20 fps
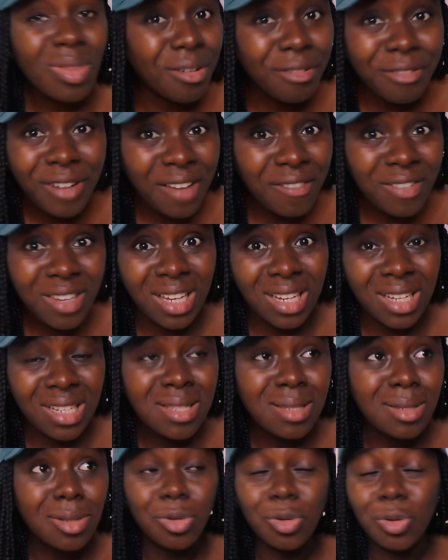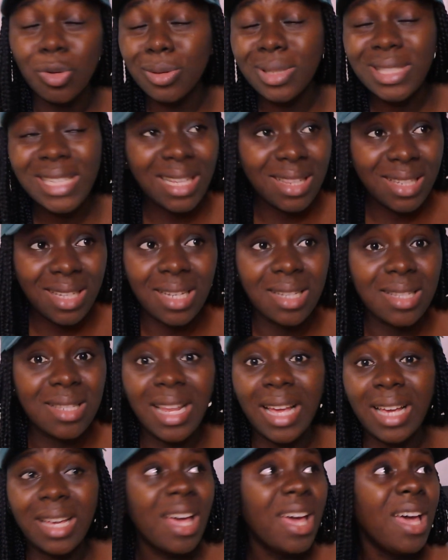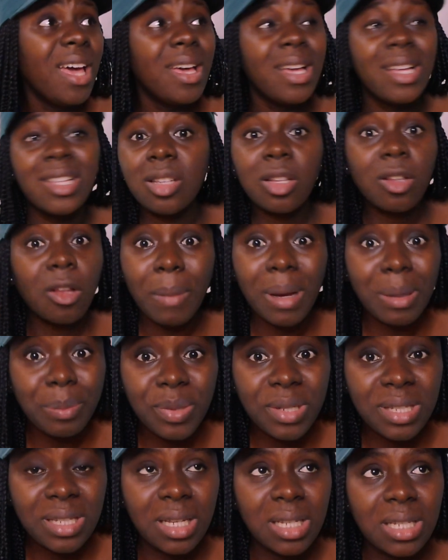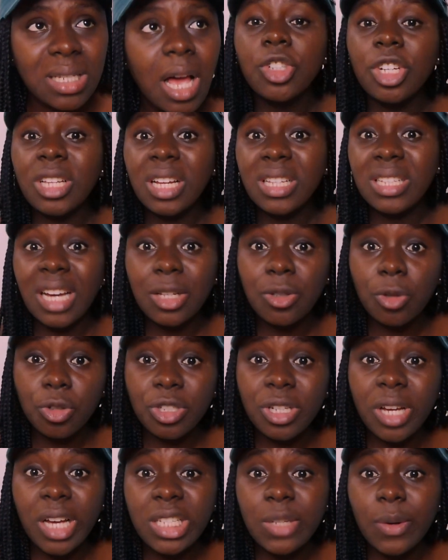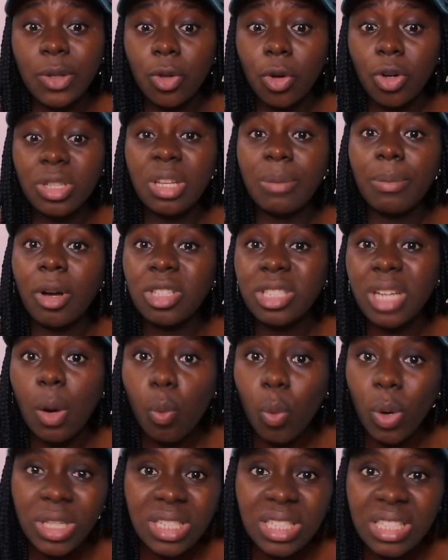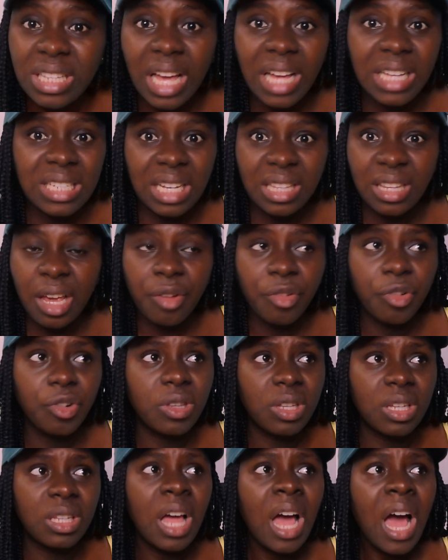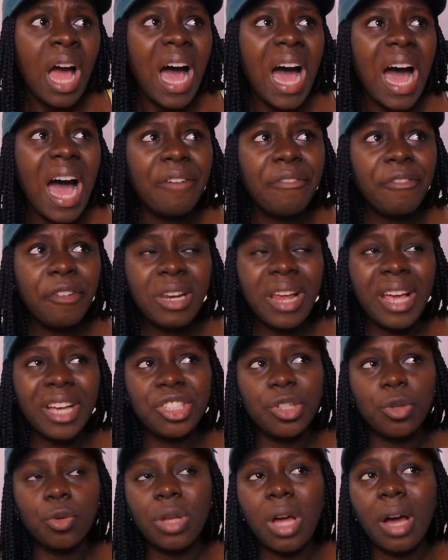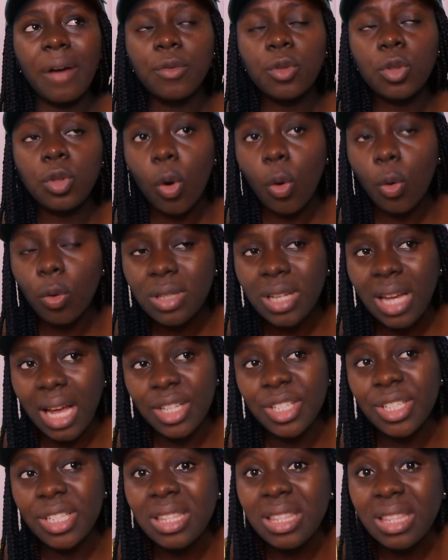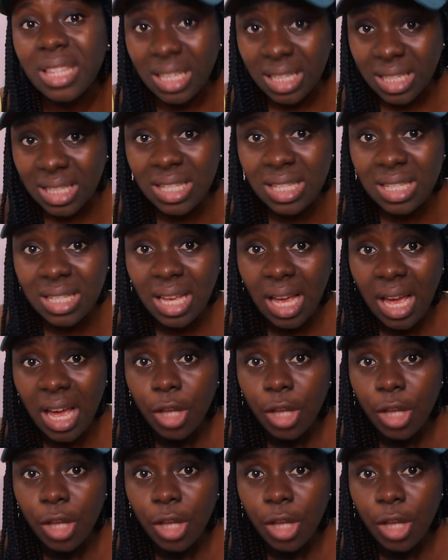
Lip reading: 5 kids, 10 kids. Like, it's none of my business. The other day I told you guys they were talking about their wedding night and everything. I feel like she would have told Kachi this,